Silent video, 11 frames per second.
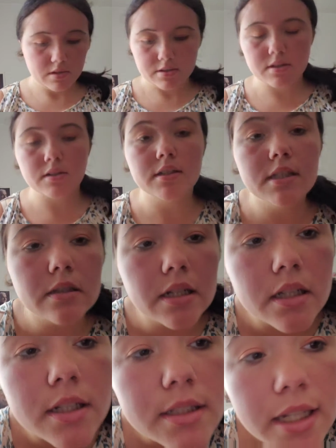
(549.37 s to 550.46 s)
So this is what it
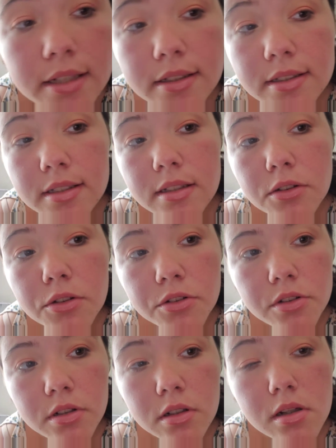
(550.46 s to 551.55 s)
looks like. This is the
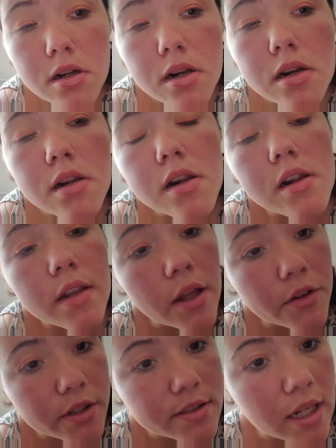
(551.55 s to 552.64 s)
two,
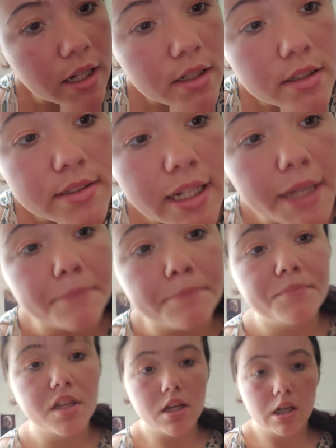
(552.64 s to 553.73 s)
they're exactly the same.
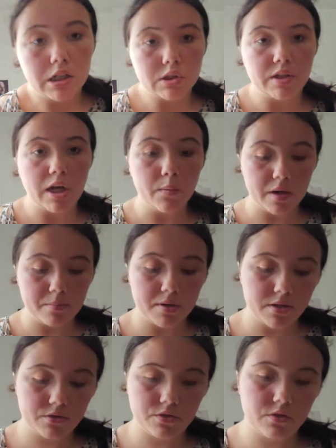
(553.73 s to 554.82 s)
So now what I'm
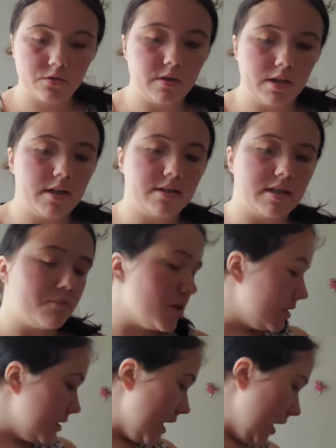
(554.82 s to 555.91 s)
going to do is I'm going
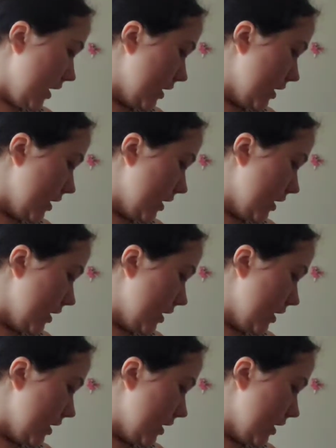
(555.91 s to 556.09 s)
to take